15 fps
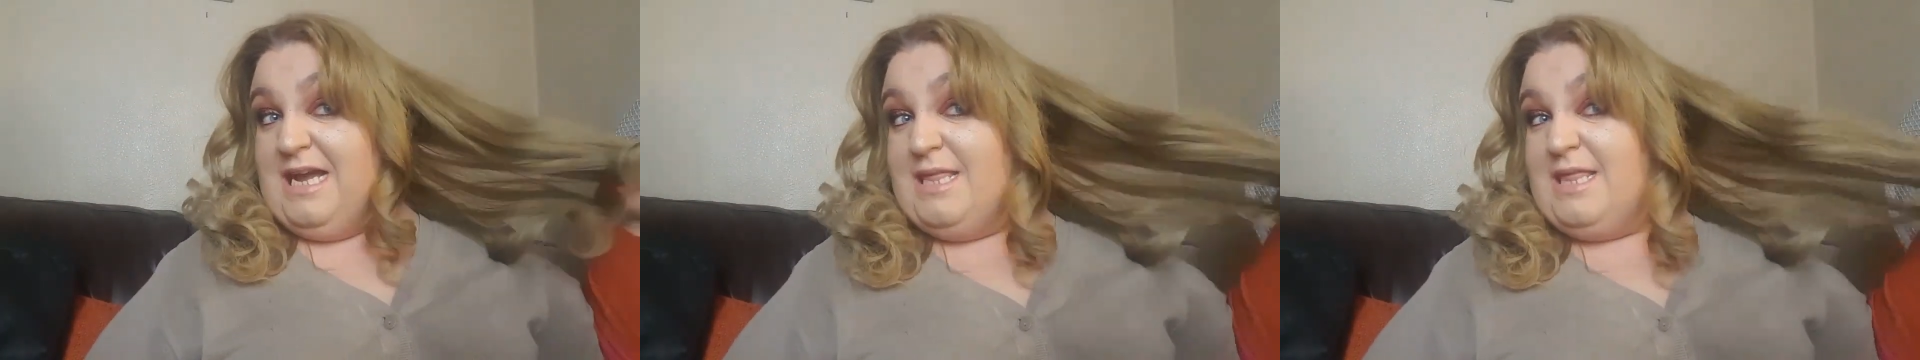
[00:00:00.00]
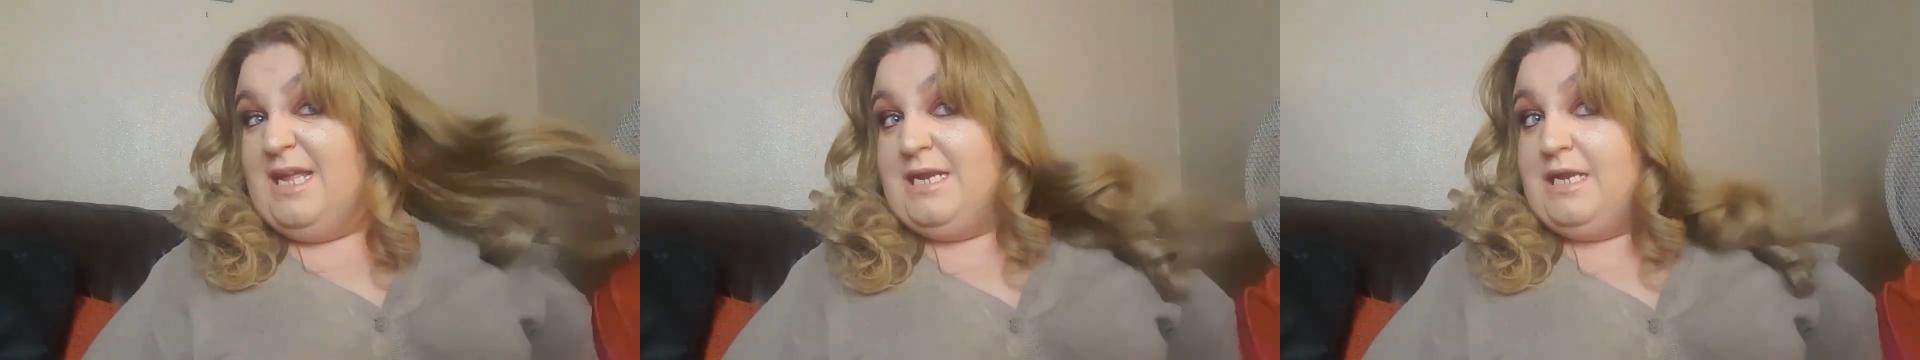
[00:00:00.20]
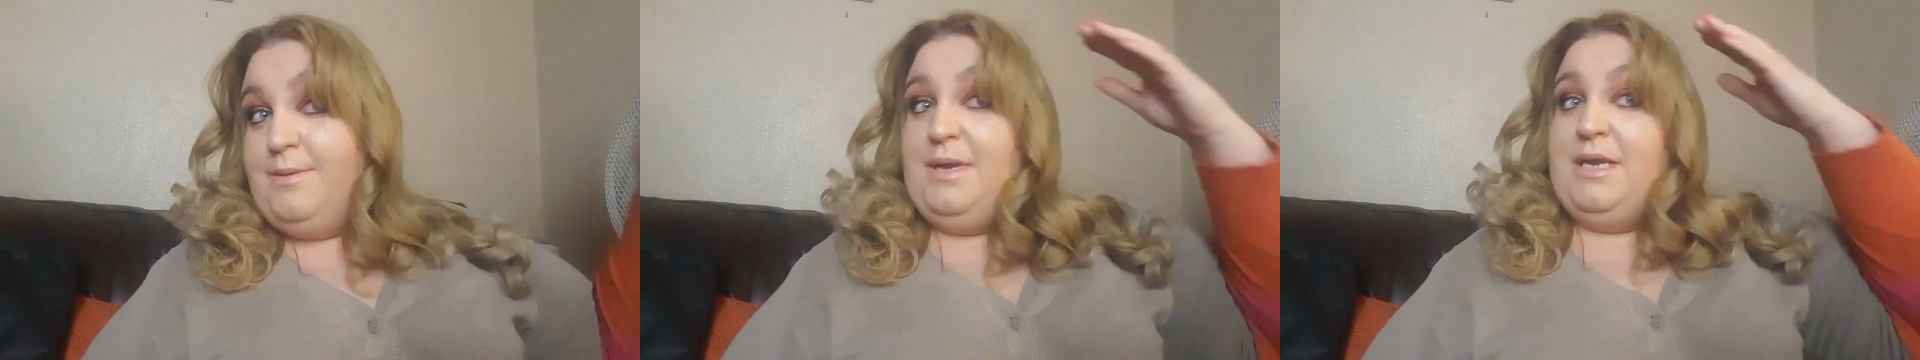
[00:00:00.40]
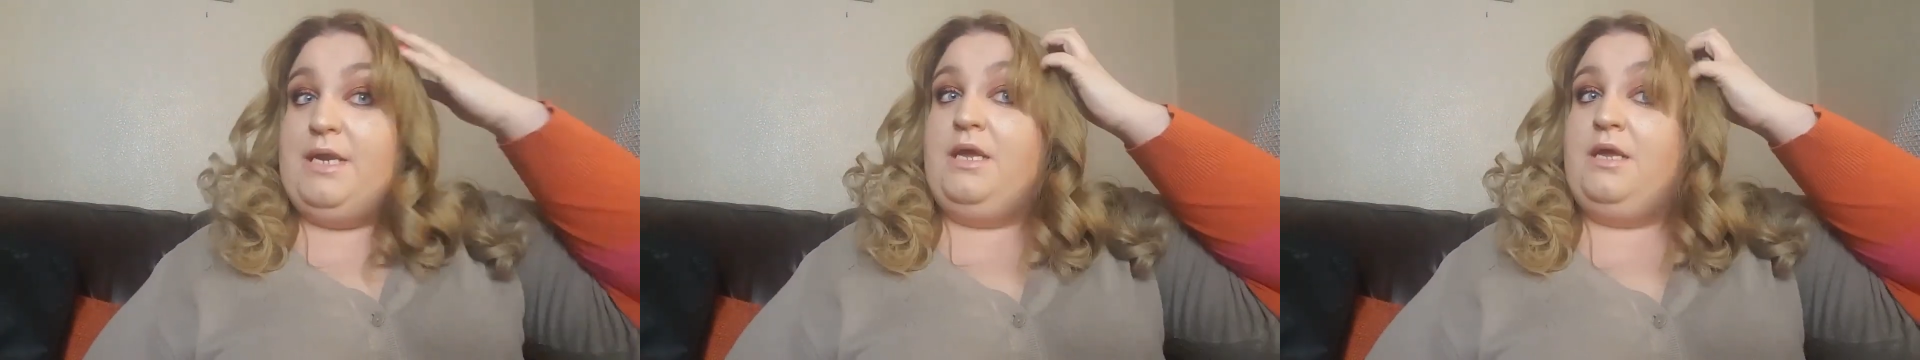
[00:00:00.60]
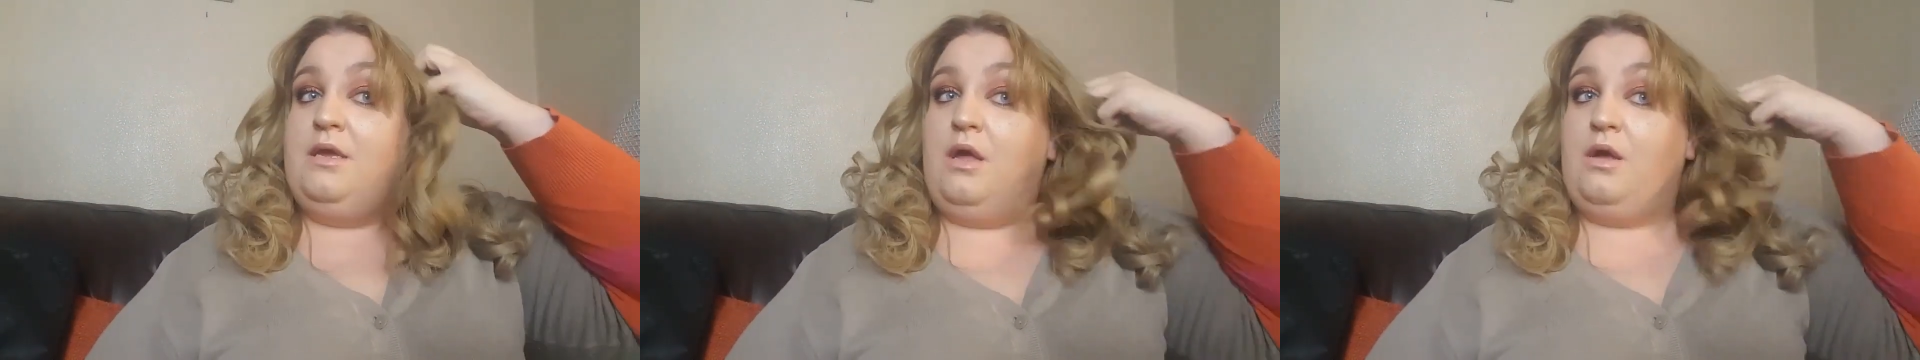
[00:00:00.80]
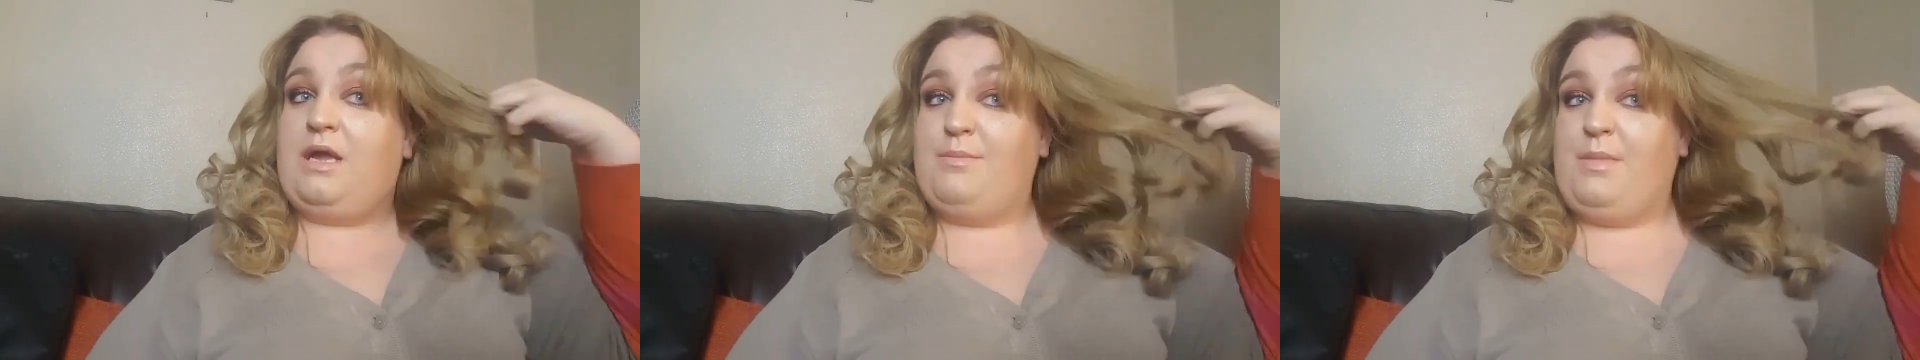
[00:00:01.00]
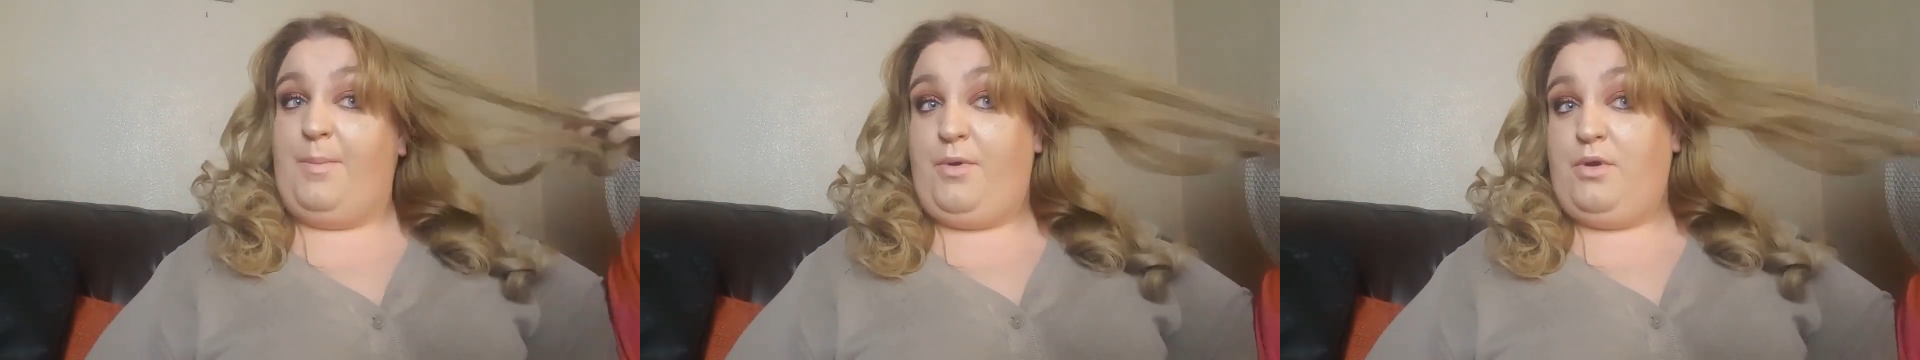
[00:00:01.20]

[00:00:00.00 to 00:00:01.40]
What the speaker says: And then in a minute, I'll get my